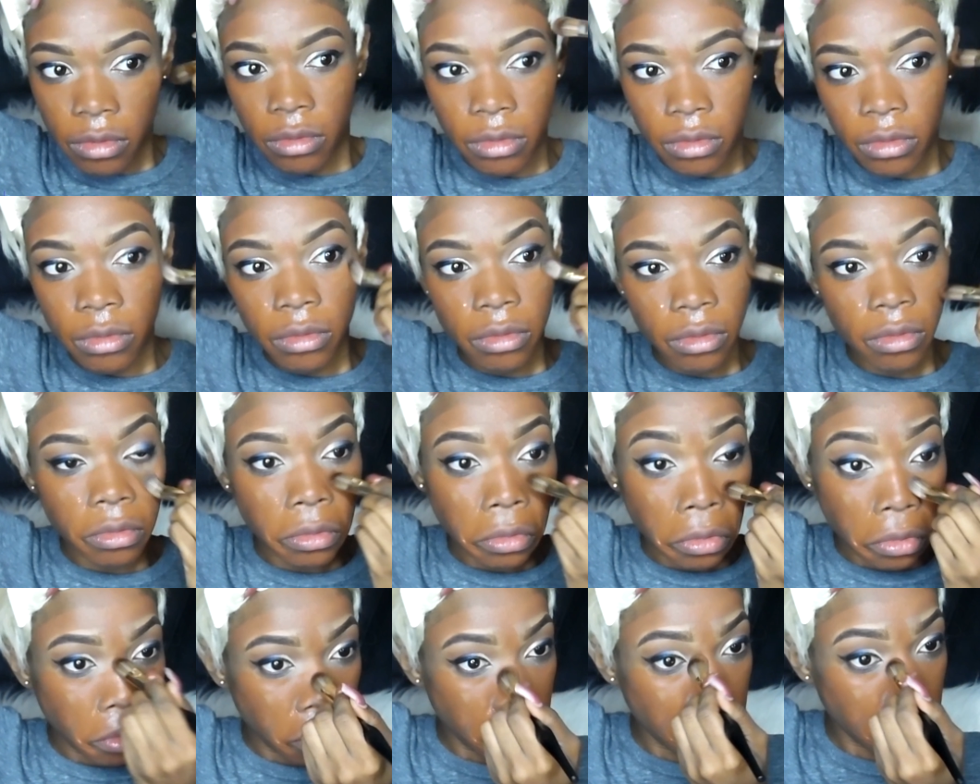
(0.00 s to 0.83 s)
Y'all don't
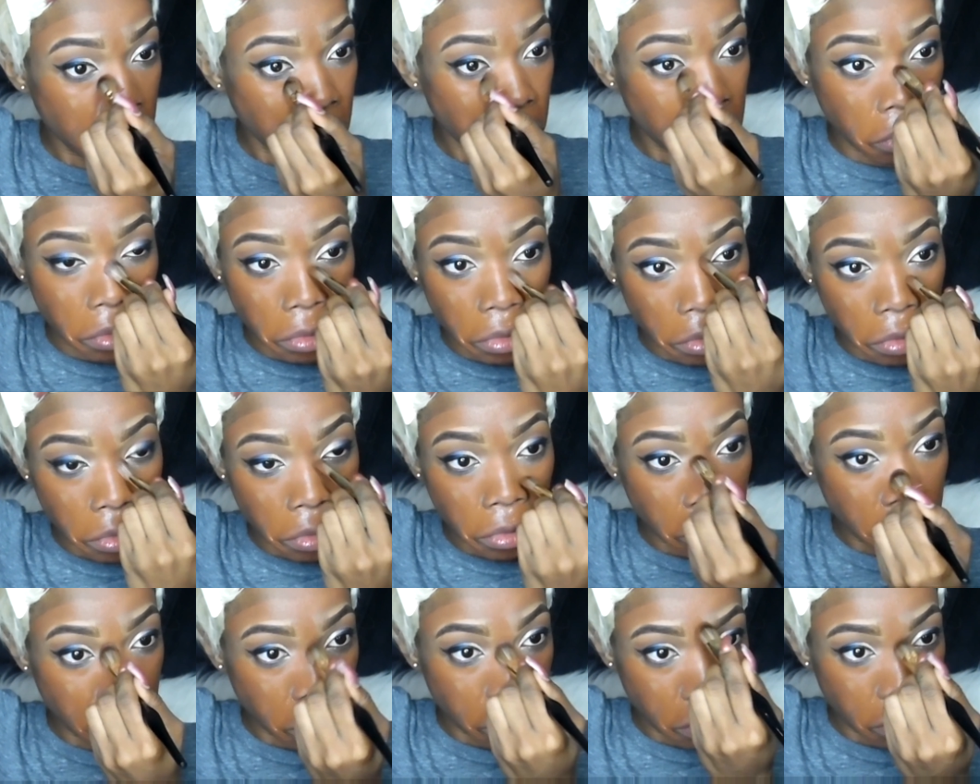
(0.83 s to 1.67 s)
mind me with this wig.
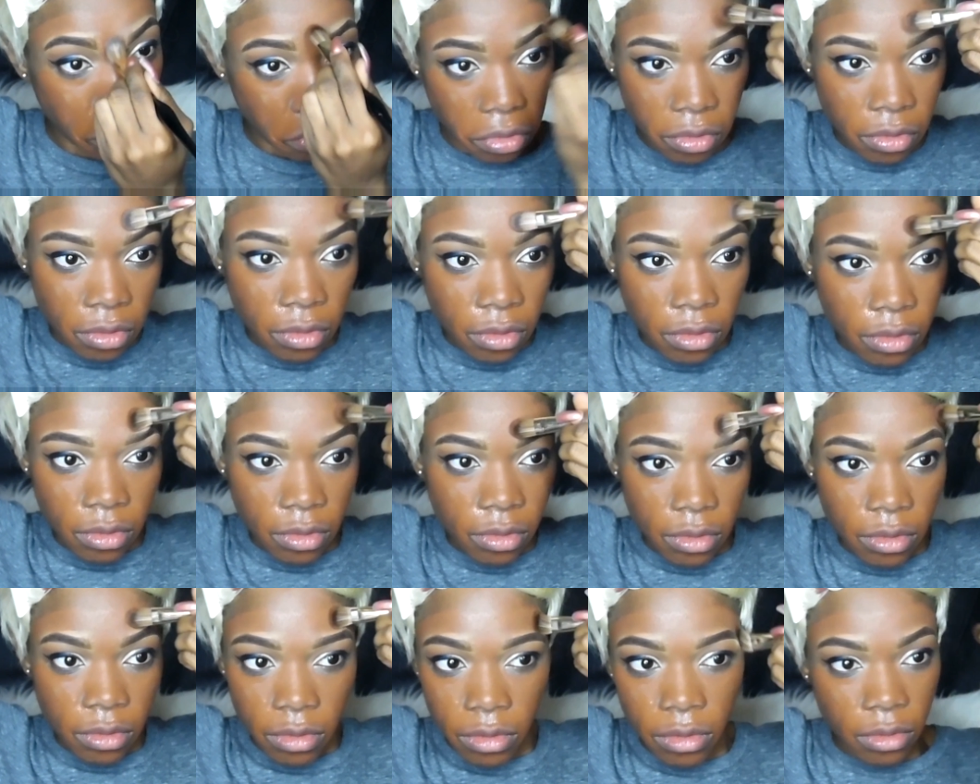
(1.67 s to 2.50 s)

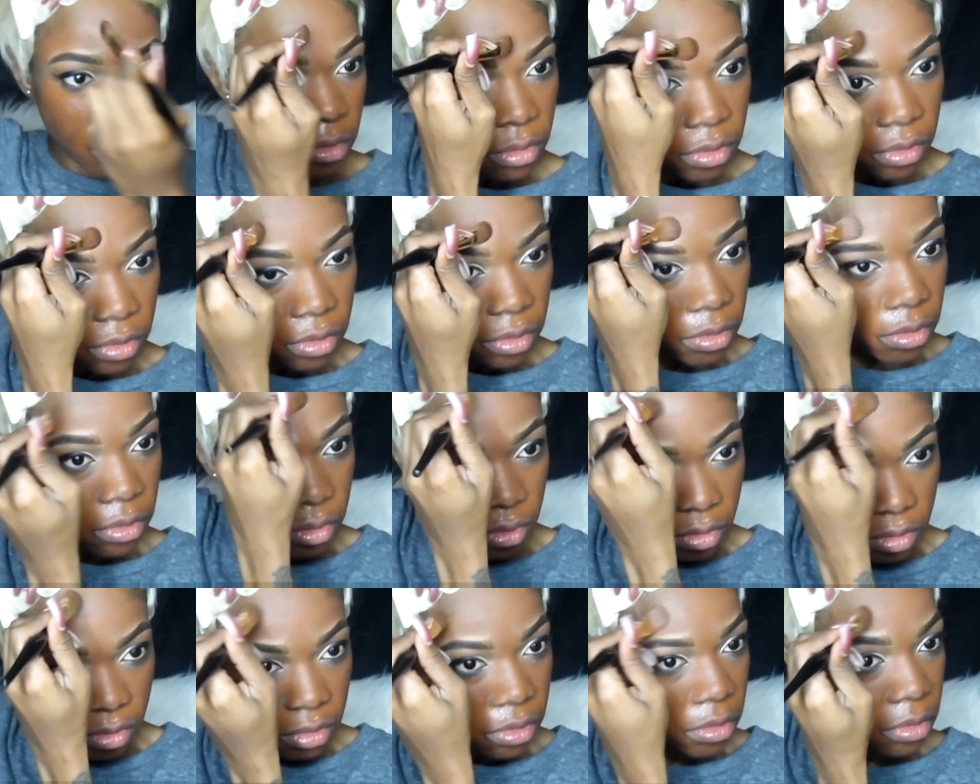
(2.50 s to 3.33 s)
Me and
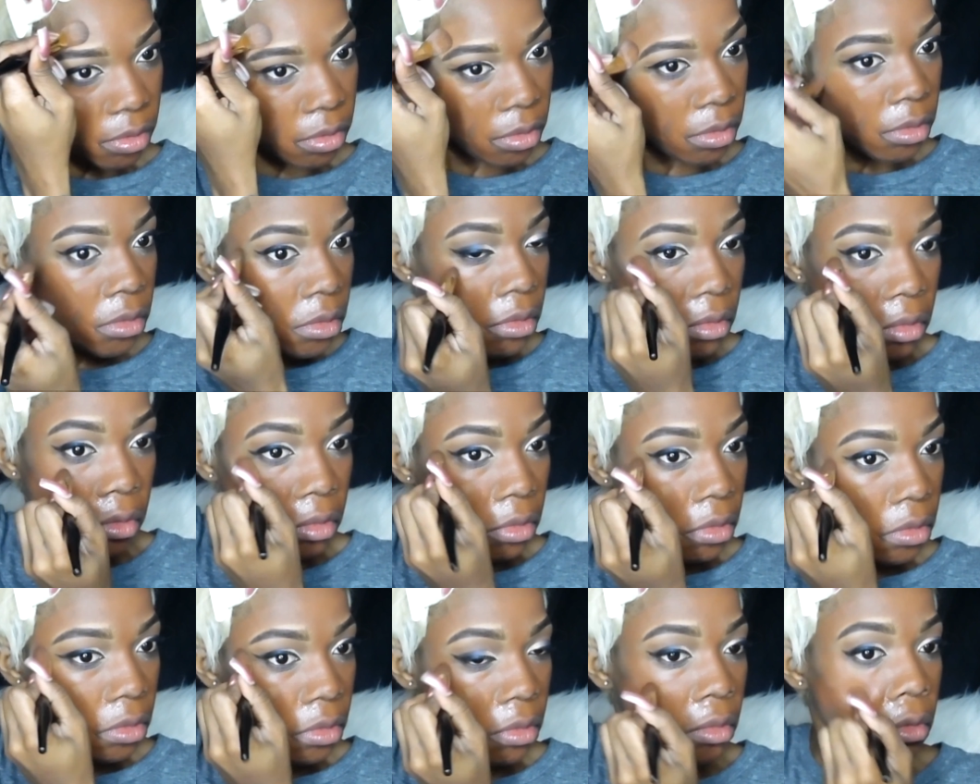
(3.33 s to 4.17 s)
these wigs, I'd be ready
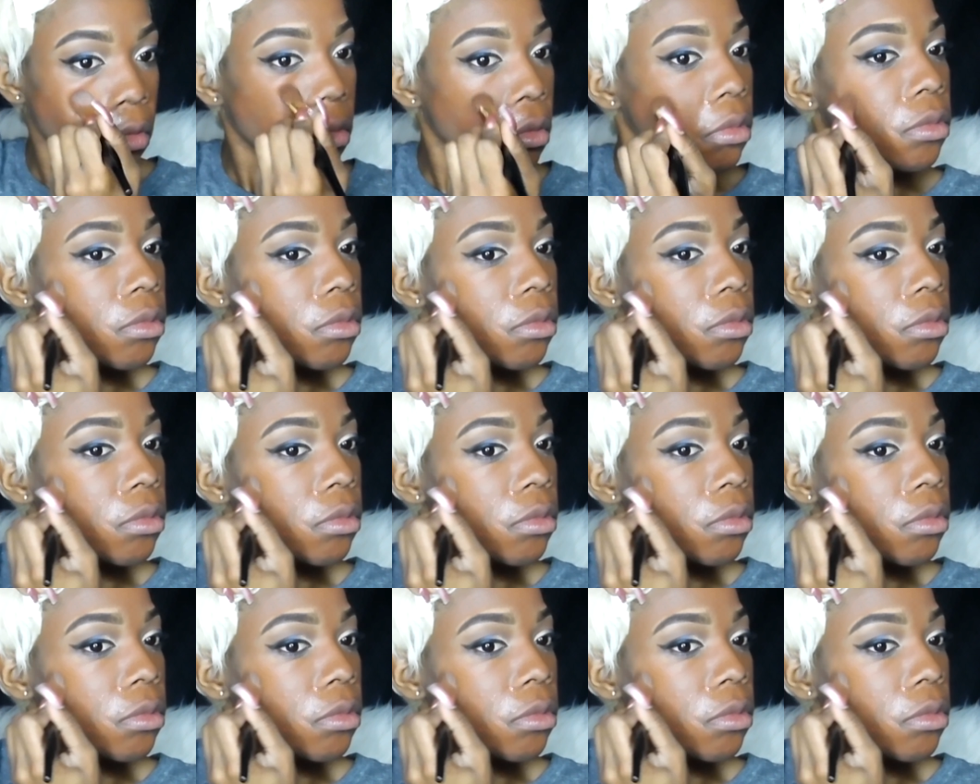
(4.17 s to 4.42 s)
to snatch